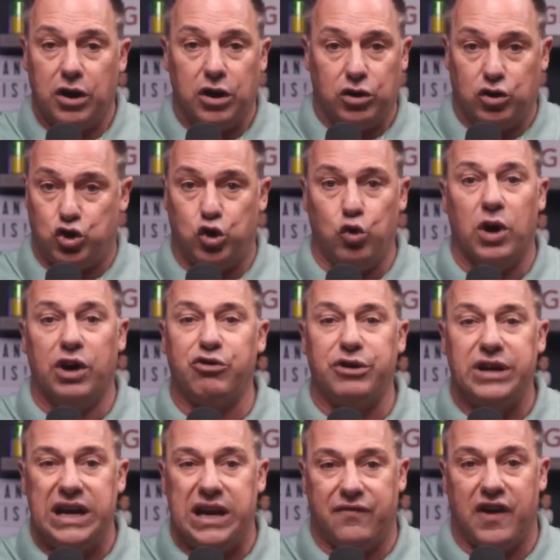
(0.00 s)

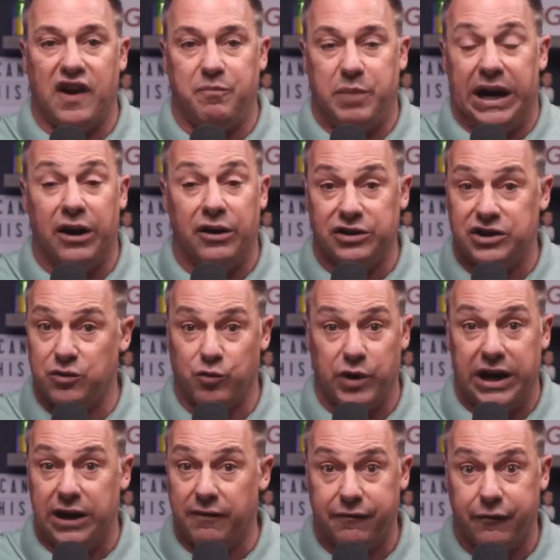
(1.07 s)
285 pounds and
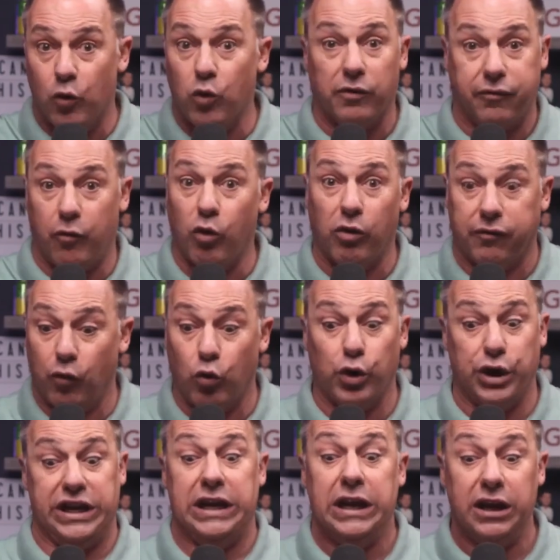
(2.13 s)
ran a 4.40,
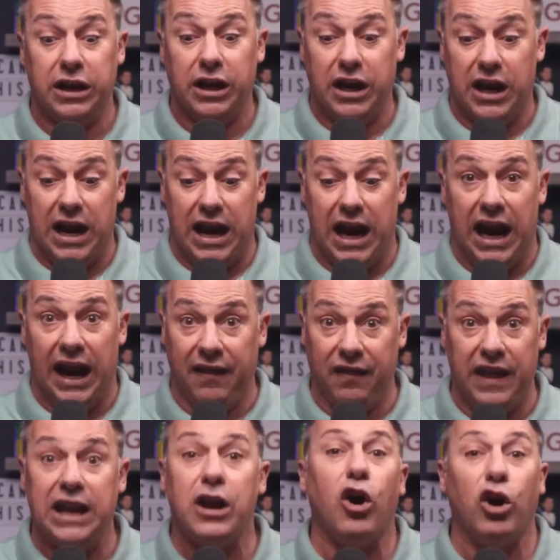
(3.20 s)
and
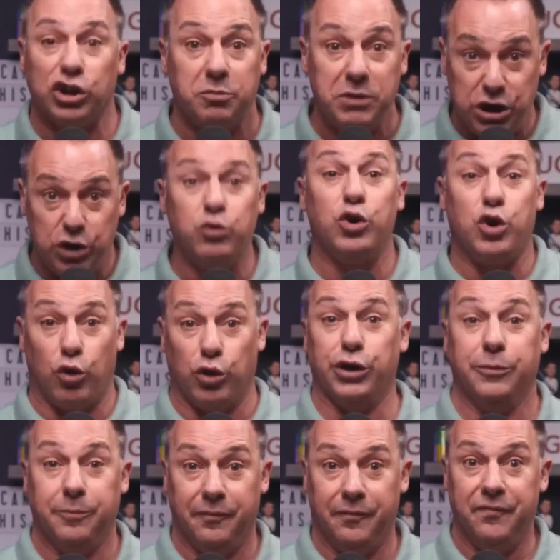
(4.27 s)
they called him a unicorn.
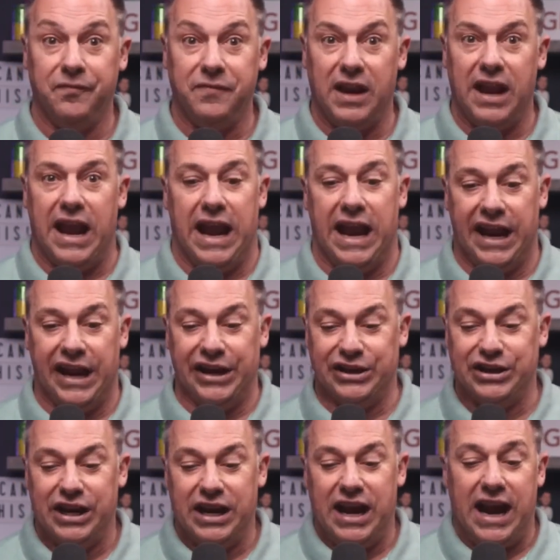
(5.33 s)
And
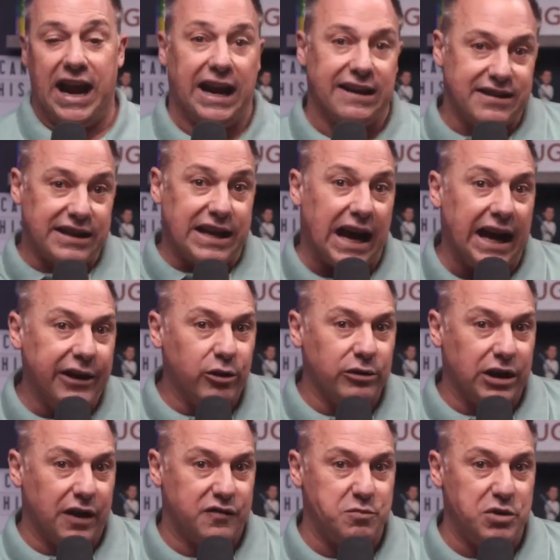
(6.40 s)
as a guy who
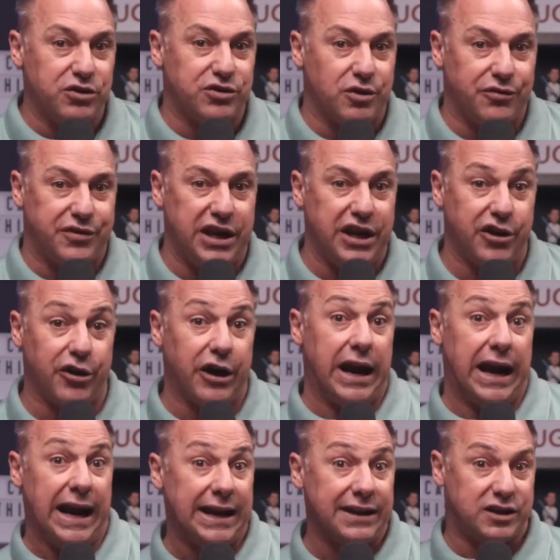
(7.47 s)
loves musical theater
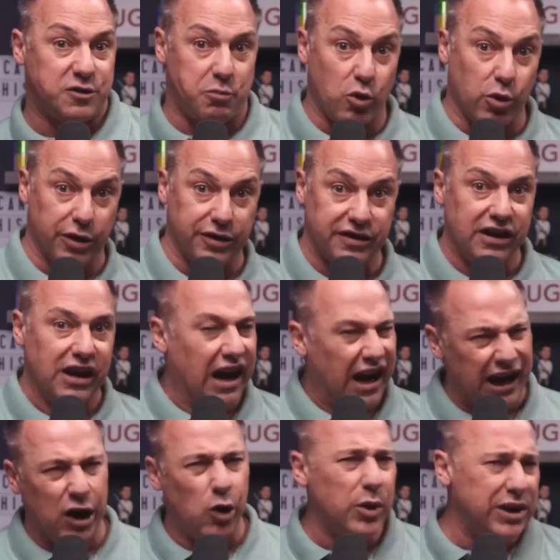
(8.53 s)
and sports, I always